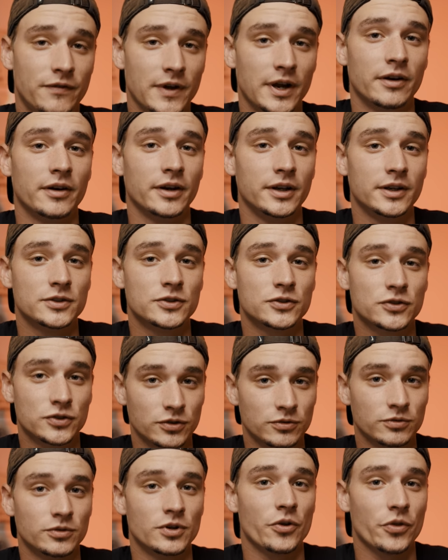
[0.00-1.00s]
very
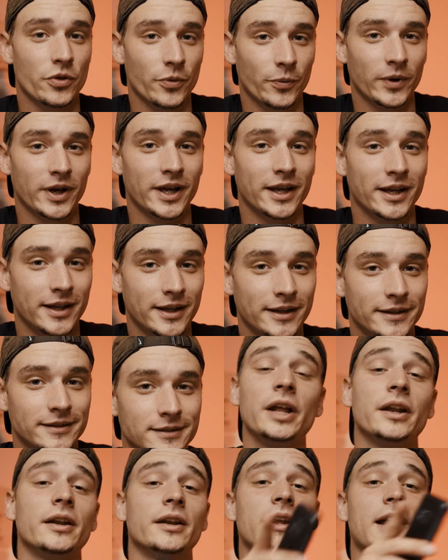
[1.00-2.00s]
soon on the way.
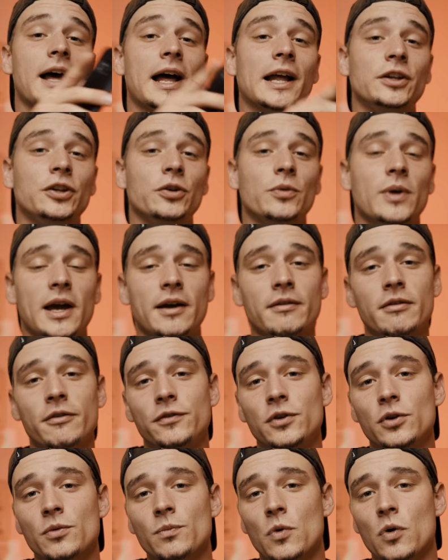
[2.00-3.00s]
But I do have a
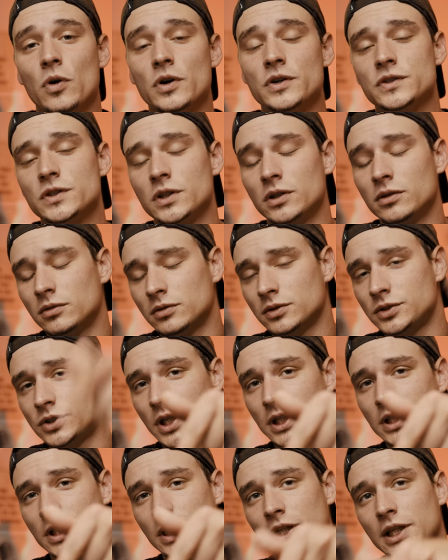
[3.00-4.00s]
few more, so
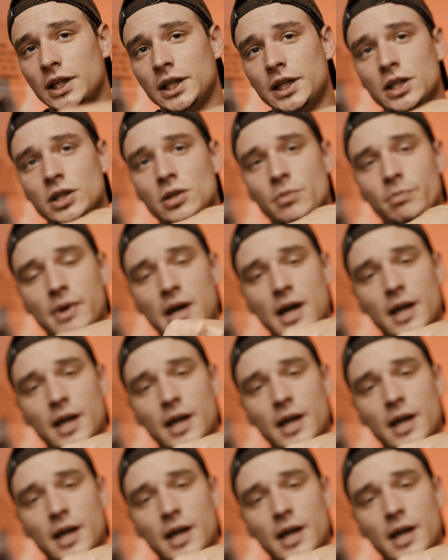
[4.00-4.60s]
check the link in the